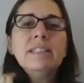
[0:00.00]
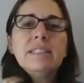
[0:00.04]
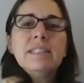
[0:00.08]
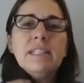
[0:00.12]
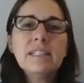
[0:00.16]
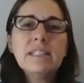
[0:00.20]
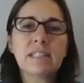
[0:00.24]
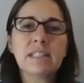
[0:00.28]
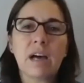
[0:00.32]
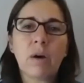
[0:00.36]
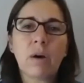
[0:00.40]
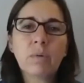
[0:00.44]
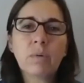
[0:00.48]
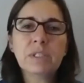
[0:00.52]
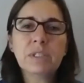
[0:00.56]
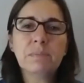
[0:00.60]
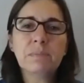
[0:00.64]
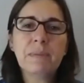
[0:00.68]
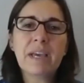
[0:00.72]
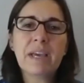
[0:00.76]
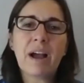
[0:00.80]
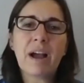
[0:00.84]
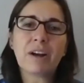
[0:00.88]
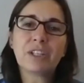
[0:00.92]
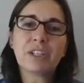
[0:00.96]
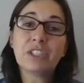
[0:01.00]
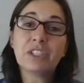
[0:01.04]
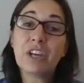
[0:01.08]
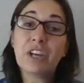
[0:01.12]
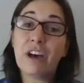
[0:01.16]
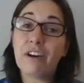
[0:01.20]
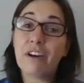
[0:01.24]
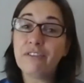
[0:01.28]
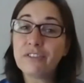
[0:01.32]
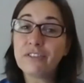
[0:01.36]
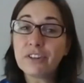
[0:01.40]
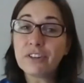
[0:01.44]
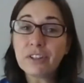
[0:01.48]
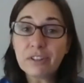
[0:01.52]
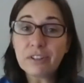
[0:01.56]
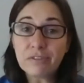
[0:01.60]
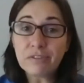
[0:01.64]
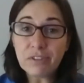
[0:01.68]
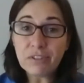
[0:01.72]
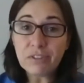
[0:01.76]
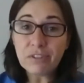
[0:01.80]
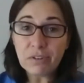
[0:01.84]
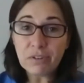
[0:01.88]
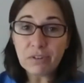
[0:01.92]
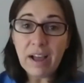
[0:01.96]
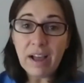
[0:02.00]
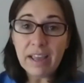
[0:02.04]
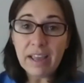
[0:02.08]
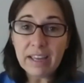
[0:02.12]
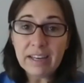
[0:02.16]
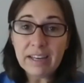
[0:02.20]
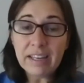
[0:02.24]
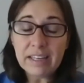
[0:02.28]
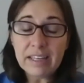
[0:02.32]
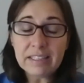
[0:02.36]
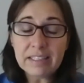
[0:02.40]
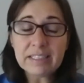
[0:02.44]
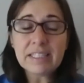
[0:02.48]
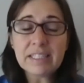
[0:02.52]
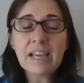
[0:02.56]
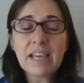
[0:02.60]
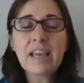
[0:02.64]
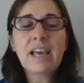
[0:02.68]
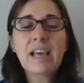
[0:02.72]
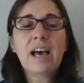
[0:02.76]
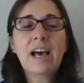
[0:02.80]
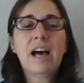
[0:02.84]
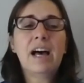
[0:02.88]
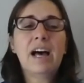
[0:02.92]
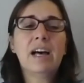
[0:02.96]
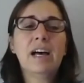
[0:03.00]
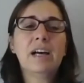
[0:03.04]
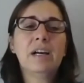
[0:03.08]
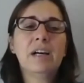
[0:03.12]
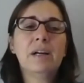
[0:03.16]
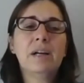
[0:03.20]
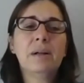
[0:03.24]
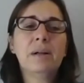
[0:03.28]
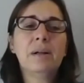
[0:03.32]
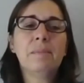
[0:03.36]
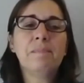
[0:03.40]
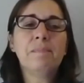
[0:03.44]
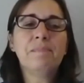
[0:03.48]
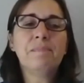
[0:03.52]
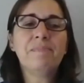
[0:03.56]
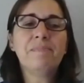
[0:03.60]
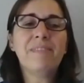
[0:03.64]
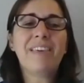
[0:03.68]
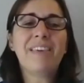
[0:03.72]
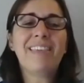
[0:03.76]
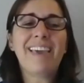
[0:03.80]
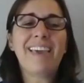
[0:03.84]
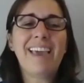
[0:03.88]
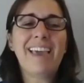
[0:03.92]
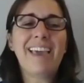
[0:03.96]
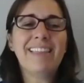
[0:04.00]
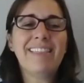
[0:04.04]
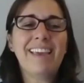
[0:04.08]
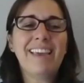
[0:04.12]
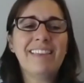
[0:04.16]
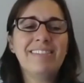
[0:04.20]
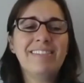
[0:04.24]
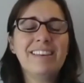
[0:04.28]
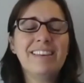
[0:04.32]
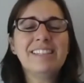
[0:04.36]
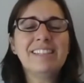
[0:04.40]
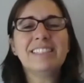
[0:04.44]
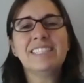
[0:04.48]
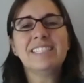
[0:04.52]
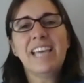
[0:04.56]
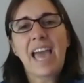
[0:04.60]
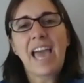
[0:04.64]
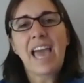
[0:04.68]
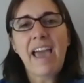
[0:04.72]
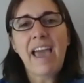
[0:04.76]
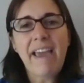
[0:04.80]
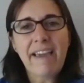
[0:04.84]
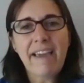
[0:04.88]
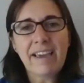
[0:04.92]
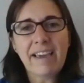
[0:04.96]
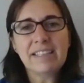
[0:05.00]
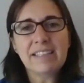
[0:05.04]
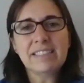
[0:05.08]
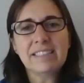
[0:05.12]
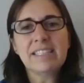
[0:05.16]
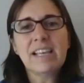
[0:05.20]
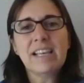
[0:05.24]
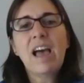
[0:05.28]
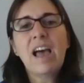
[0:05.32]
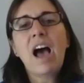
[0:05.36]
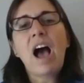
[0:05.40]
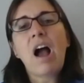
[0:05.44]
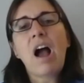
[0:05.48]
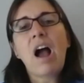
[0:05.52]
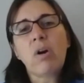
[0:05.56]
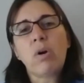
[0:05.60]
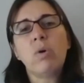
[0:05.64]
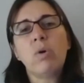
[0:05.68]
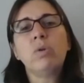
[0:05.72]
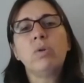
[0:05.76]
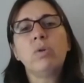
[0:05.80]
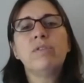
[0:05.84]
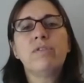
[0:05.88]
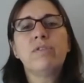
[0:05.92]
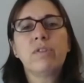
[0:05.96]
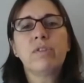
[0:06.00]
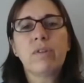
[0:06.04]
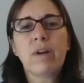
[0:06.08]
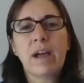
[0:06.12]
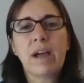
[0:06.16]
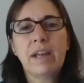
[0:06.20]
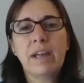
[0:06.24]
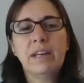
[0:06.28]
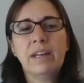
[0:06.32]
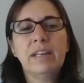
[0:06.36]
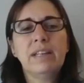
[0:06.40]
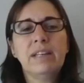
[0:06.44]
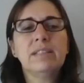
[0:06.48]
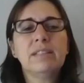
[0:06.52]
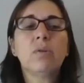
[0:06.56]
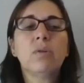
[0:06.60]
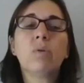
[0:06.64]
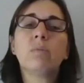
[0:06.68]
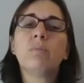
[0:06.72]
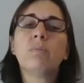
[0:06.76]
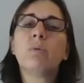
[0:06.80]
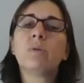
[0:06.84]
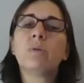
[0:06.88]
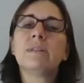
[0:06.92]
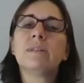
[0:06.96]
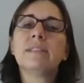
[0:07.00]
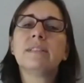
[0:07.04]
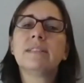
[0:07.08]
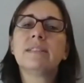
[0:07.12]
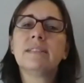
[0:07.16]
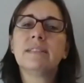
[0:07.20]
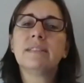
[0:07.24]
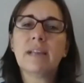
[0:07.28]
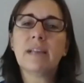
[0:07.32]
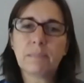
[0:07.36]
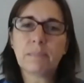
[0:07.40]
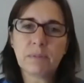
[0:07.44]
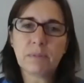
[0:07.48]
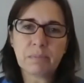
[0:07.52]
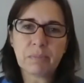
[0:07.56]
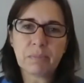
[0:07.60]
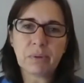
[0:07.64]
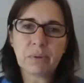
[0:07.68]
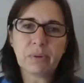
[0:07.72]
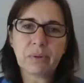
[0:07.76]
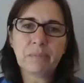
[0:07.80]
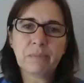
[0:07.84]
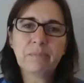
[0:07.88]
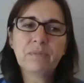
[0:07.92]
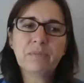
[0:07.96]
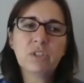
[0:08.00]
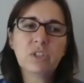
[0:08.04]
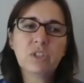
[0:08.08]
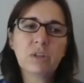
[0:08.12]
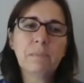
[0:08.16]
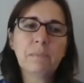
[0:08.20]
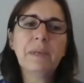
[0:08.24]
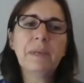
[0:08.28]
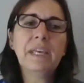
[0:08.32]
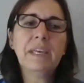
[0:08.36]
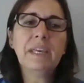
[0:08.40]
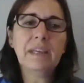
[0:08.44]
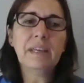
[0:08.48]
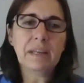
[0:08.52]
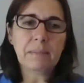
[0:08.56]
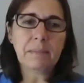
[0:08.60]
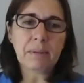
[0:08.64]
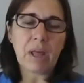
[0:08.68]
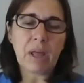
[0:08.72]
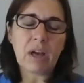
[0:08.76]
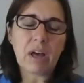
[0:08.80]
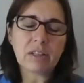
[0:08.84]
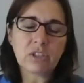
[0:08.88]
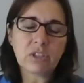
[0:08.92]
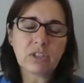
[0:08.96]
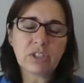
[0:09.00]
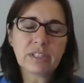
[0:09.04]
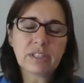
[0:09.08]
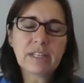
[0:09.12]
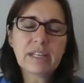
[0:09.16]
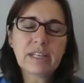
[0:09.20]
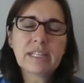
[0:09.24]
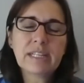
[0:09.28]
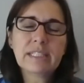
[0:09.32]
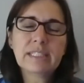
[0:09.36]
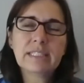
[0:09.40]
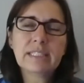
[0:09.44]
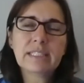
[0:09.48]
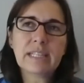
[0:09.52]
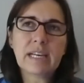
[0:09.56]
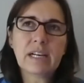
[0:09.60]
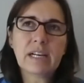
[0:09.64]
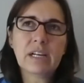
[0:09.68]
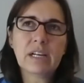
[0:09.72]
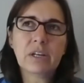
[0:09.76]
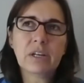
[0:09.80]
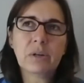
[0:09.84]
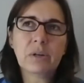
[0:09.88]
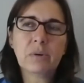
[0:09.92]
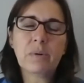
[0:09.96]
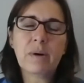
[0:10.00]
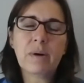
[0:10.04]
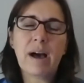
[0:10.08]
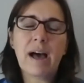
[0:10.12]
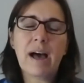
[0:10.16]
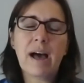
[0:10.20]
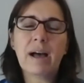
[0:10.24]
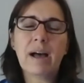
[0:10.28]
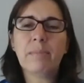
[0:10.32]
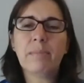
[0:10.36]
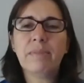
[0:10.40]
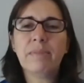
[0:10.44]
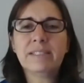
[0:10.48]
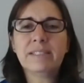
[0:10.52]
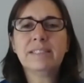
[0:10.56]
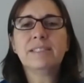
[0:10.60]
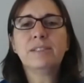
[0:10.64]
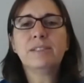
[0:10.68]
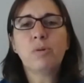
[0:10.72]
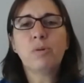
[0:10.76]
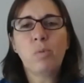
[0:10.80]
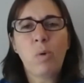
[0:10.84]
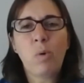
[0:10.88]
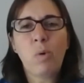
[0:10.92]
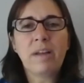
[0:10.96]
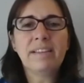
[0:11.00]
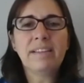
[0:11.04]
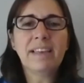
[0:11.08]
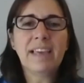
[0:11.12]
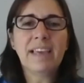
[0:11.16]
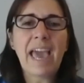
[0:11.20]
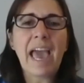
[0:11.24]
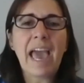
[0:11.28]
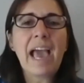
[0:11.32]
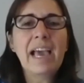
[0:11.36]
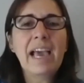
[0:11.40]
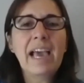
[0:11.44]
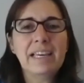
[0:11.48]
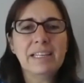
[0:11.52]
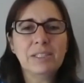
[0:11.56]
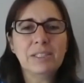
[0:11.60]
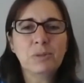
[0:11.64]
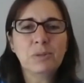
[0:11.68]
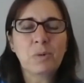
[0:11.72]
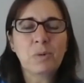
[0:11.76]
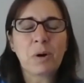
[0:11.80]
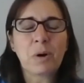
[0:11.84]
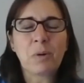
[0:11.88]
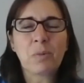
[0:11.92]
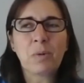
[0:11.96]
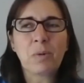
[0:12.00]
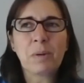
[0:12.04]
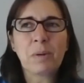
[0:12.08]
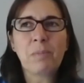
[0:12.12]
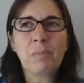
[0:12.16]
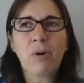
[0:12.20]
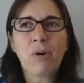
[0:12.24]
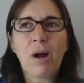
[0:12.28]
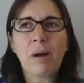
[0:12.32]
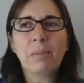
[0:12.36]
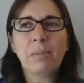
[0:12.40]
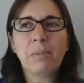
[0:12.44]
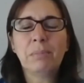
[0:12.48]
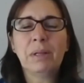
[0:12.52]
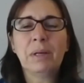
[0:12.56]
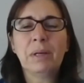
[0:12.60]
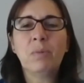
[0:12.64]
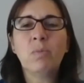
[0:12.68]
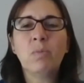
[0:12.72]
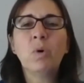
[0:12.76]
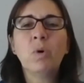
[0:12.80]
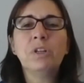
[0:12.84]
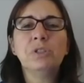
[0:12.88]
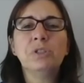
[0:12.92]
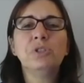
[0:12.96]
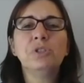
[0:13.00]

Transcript: tend to always be our tougher varieties, um, in in this case, our older varieties are more susceptible to peony blotch. So uh, this is the one case where we probably wouldn't